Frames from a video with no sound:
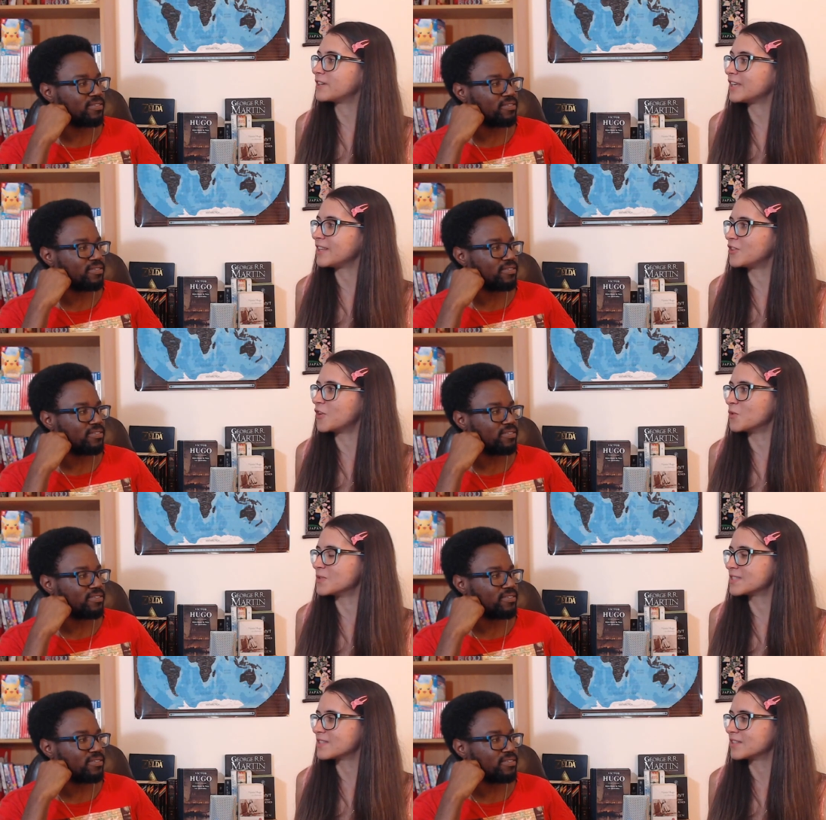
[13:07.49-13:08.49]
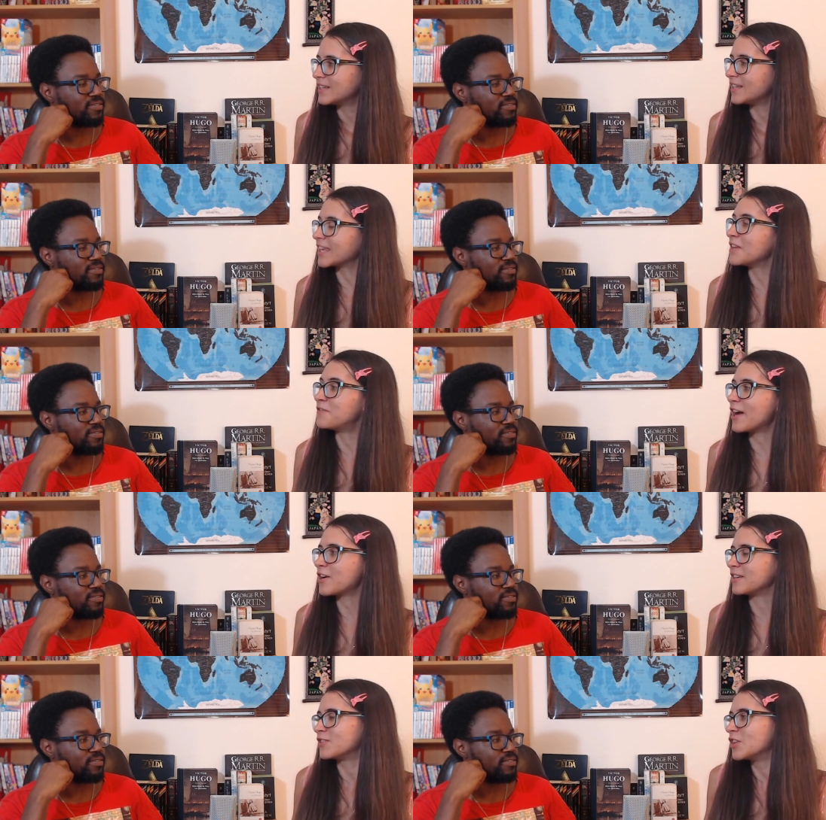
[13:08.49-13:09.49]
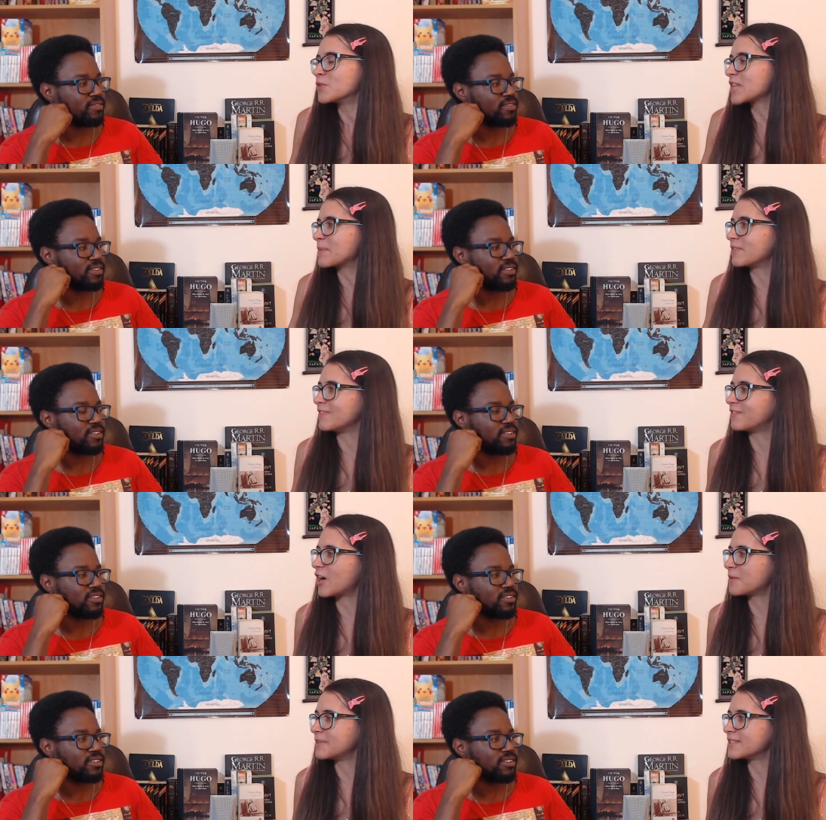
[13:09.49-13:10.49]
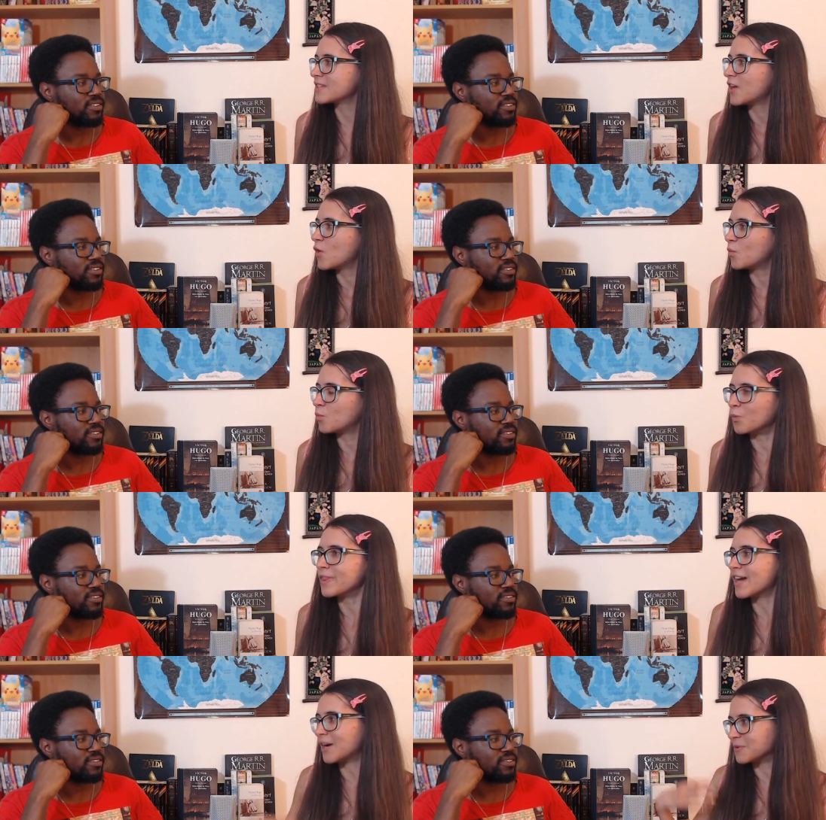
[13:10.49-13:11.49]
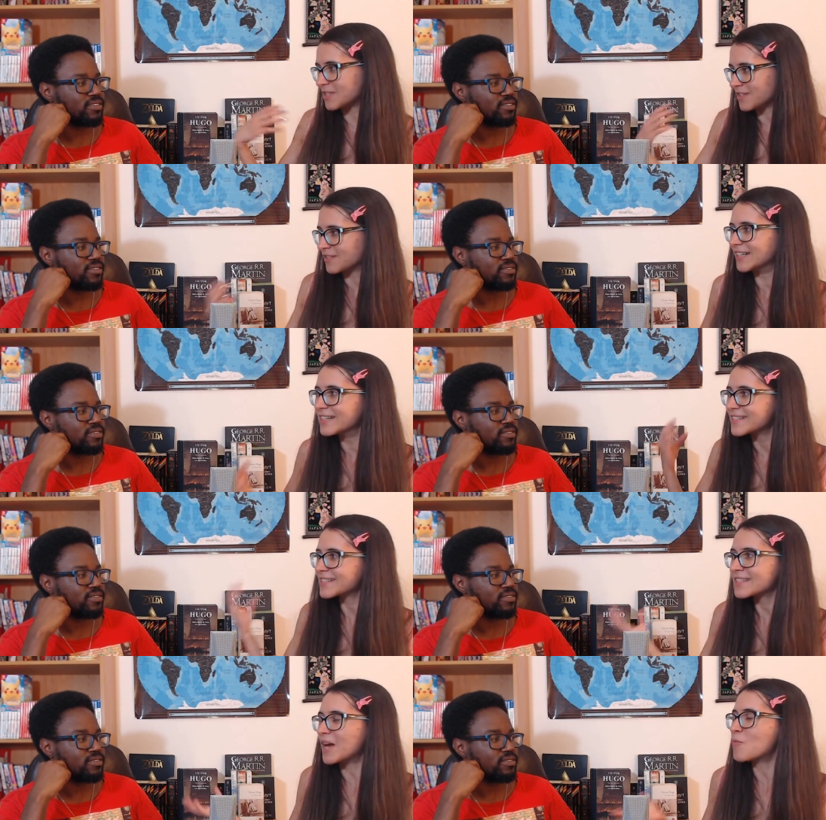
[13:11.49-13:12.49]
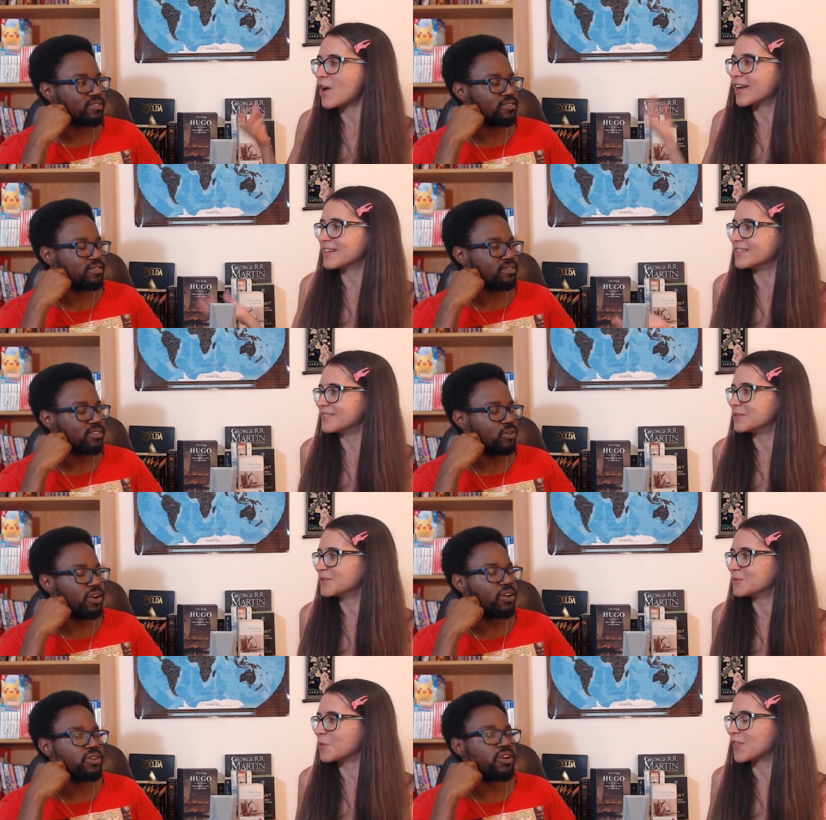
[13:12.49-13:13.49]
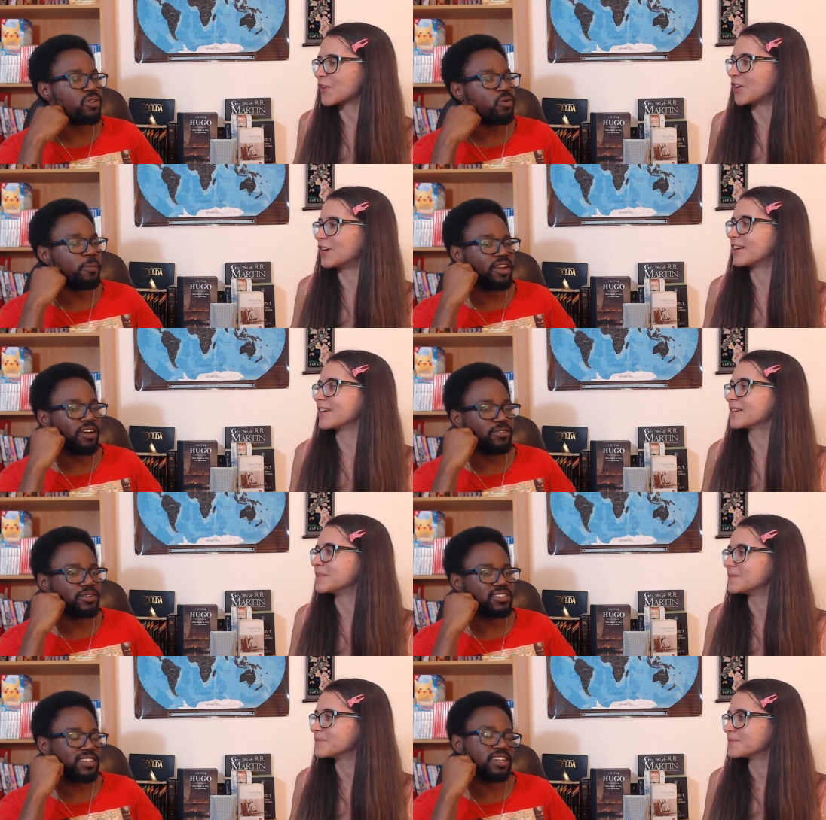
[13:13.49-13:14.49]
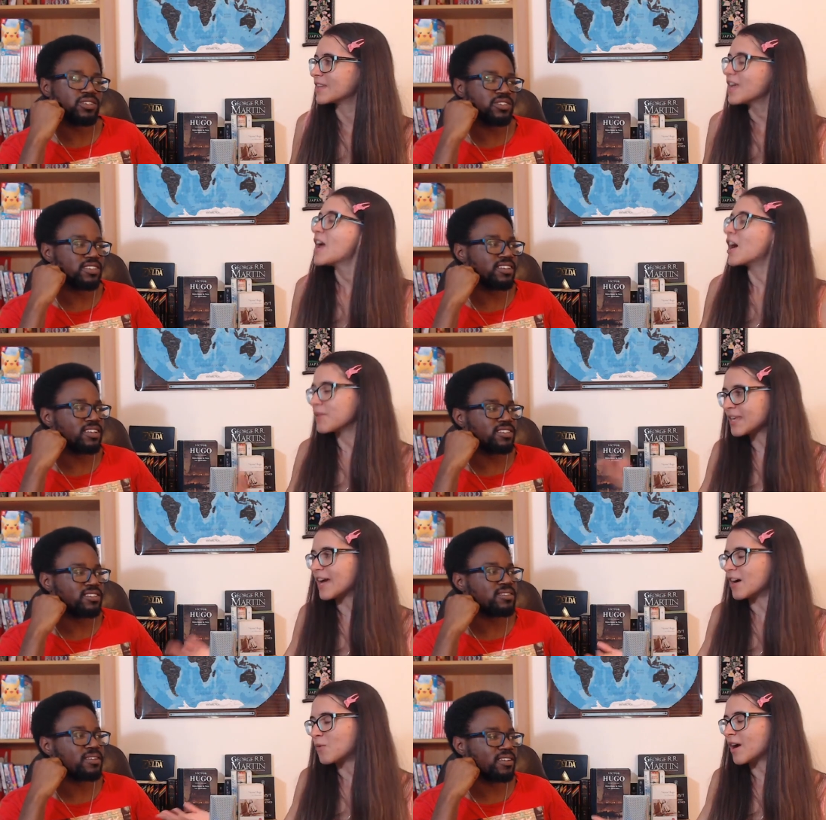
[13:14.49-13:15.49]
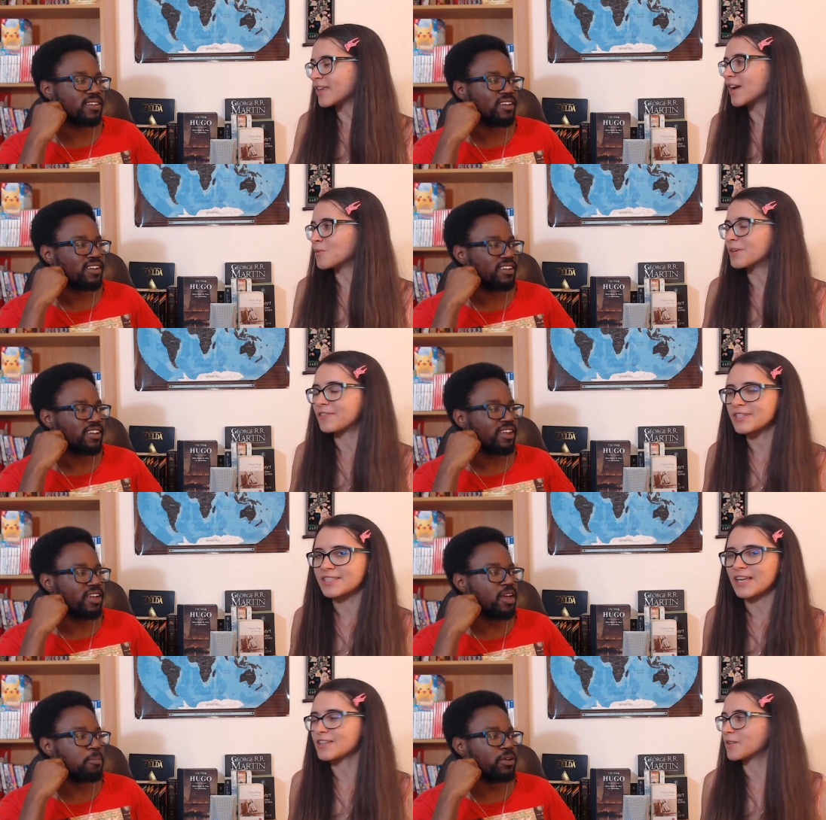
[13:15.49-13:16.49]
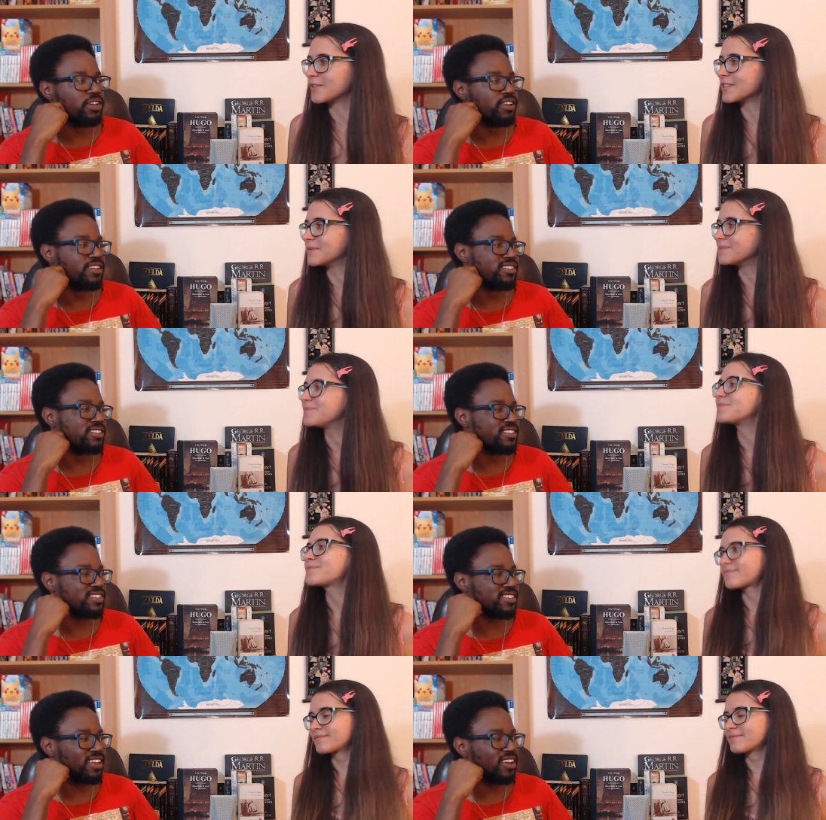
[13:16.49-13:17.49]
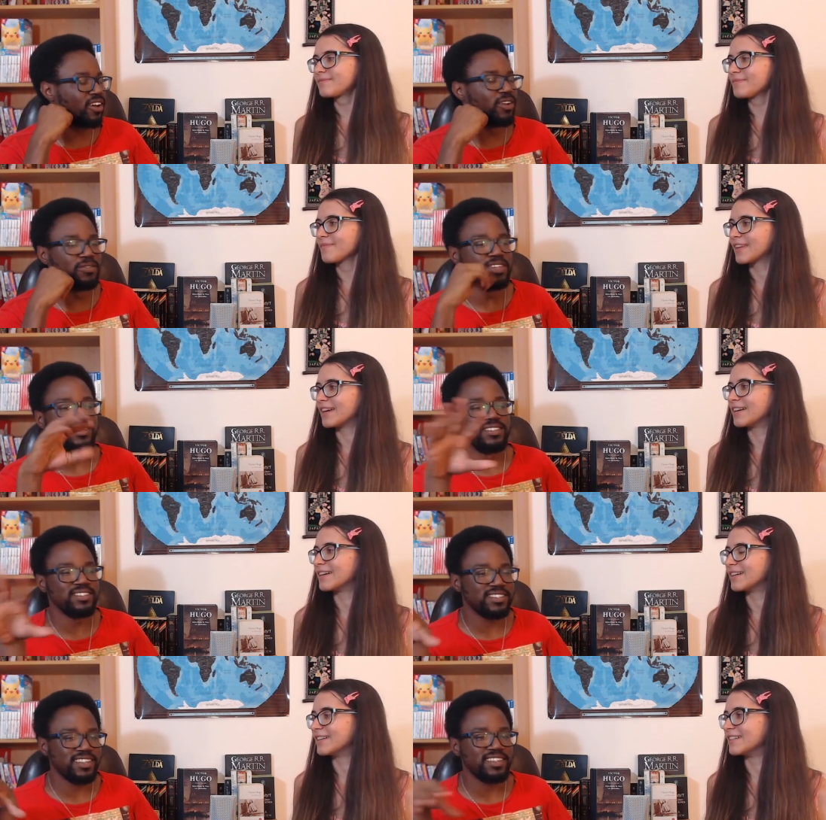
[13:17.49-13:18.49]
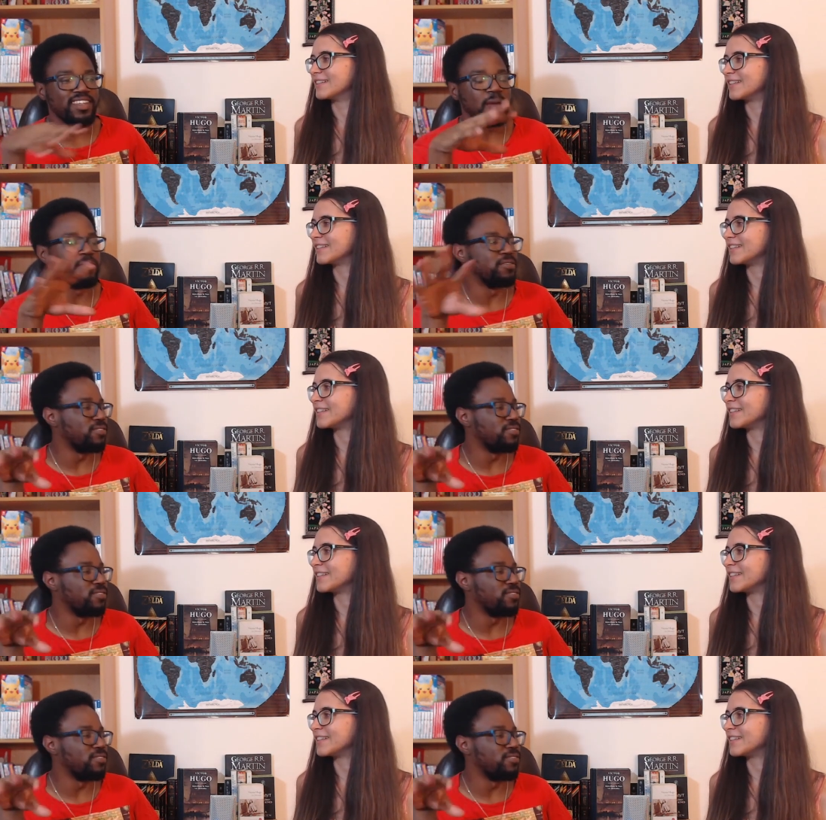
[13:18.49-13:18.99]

Speaker 1: in those like envir those type of environments without someone.
Speaker 2: Well, a young her. woman of a status.
Speaker 1: So oh yeah, a young woman of her status. And Eponine is, and all of these type of uh,